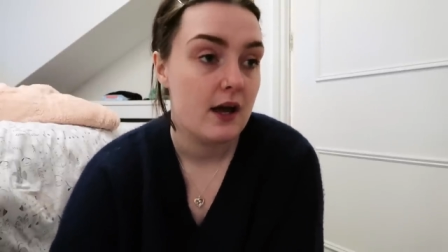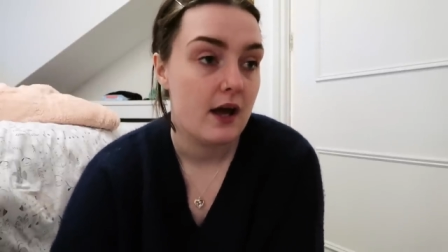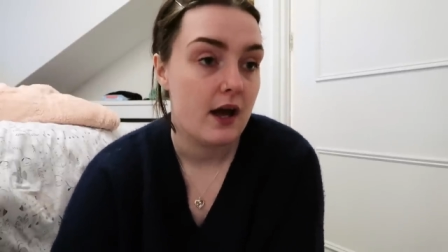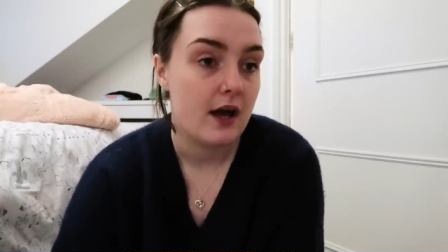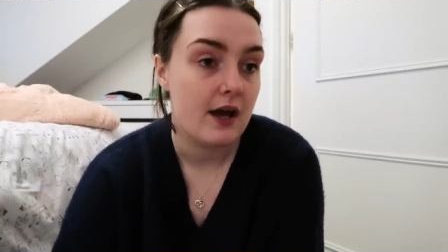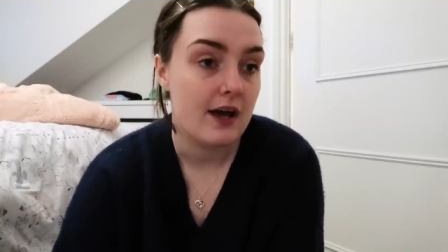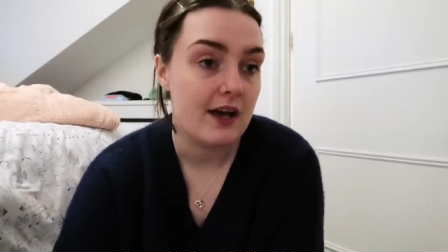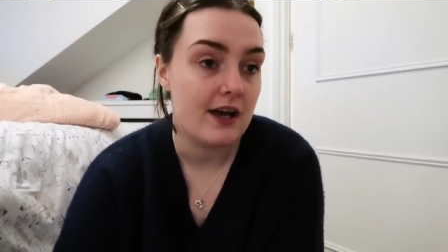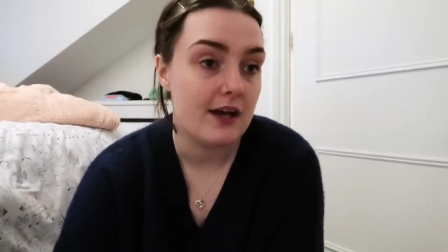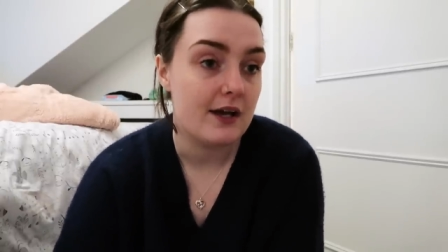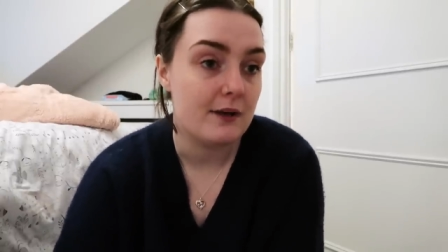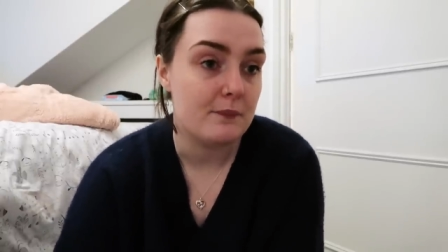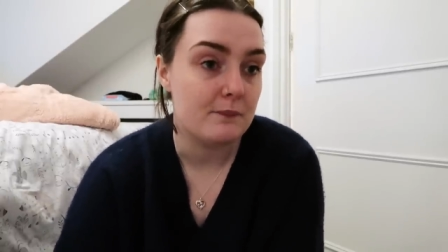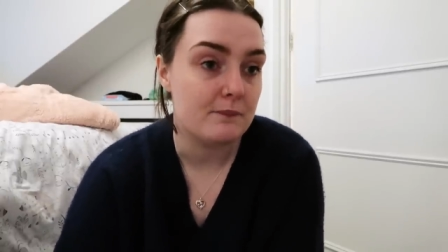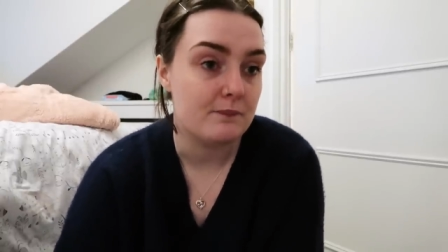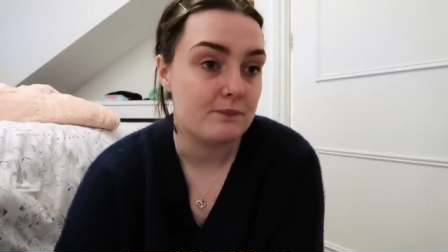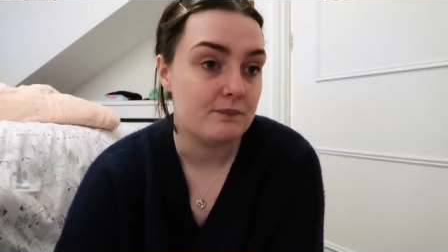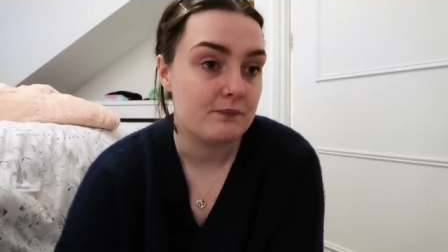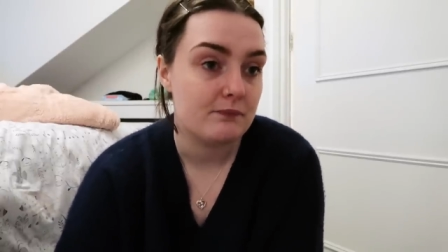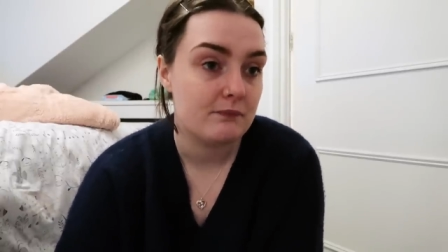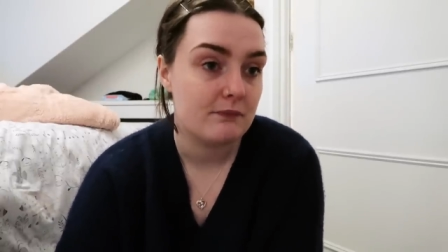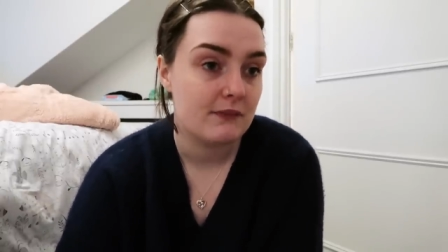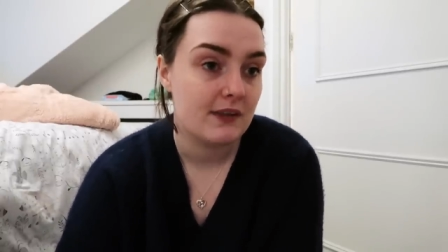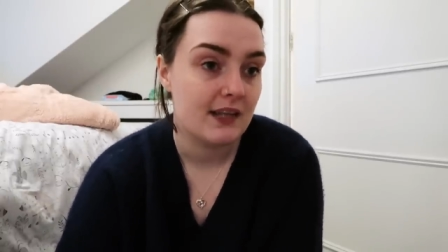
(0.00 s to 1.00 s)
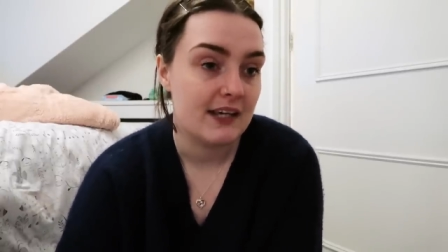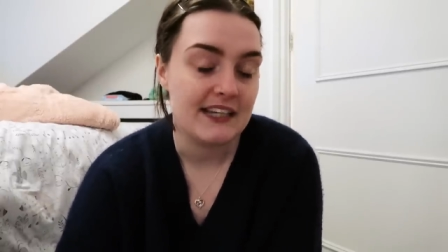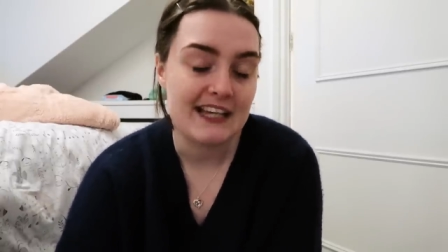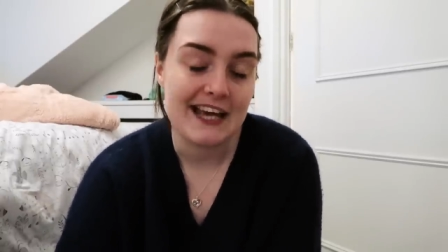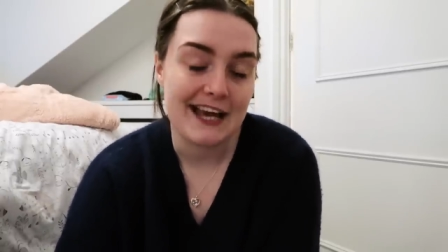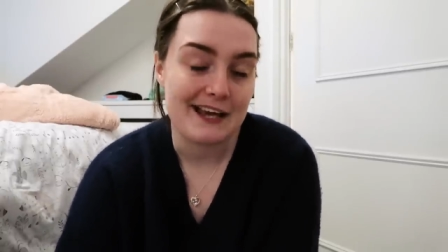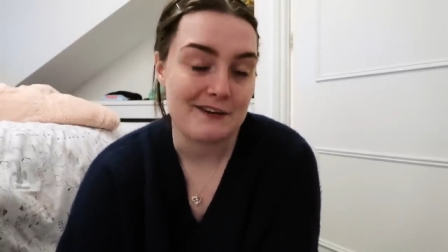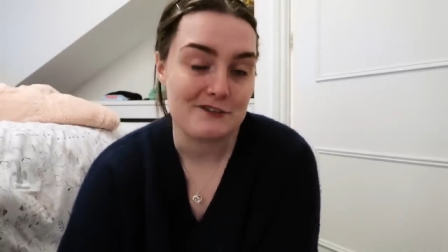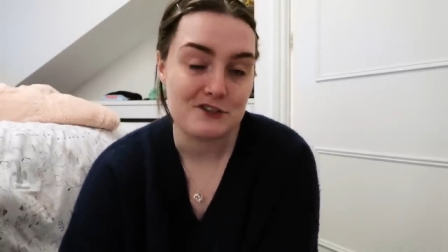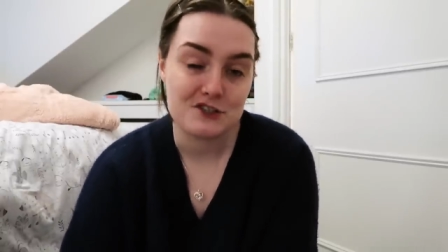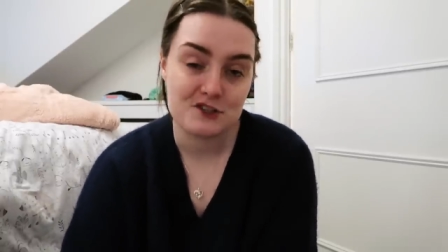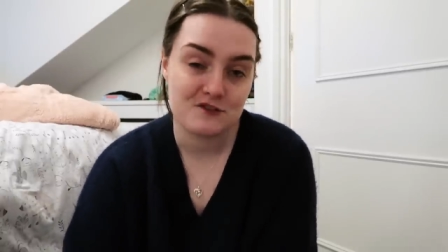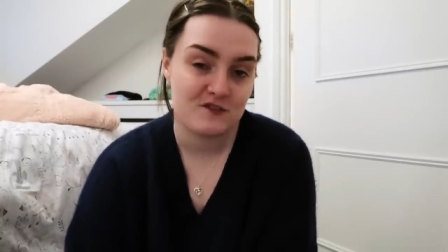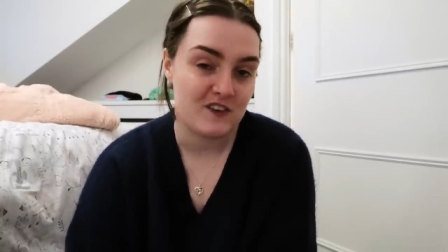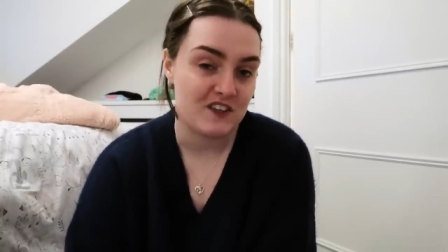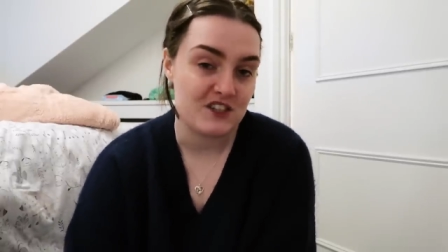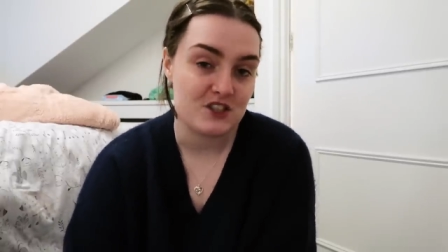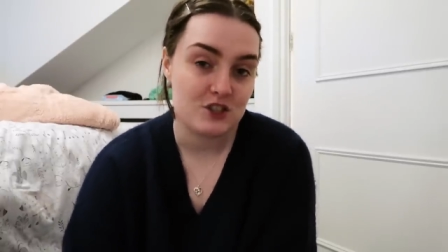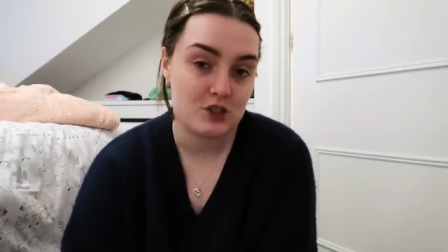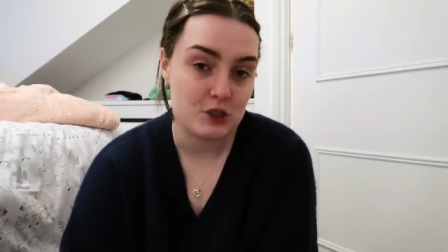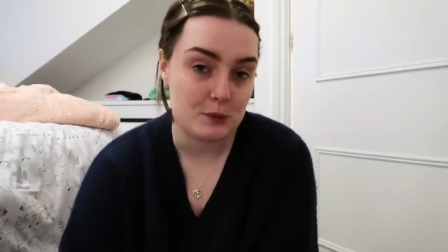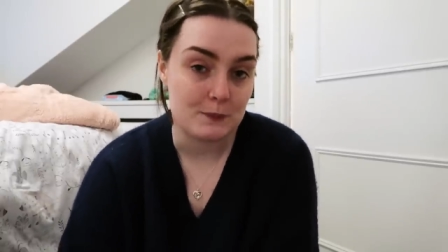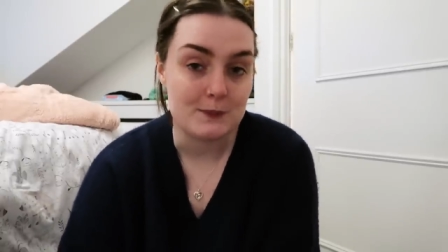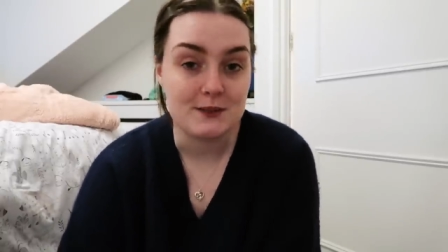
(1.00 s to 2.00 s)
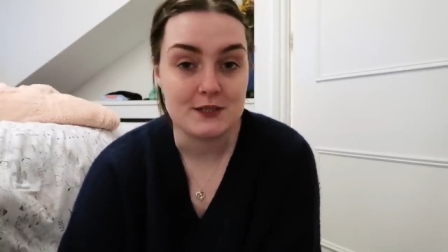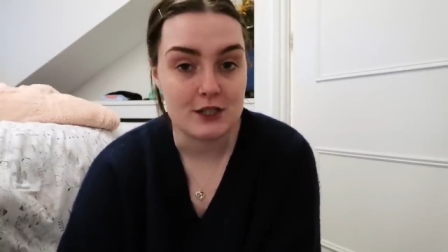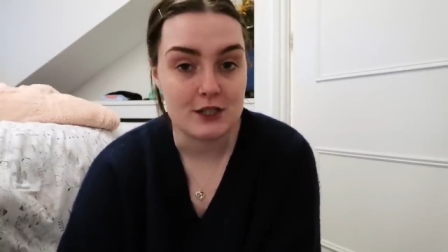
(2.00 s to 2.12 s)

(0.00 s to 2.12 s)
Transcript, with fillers: Um, yeah it just felt super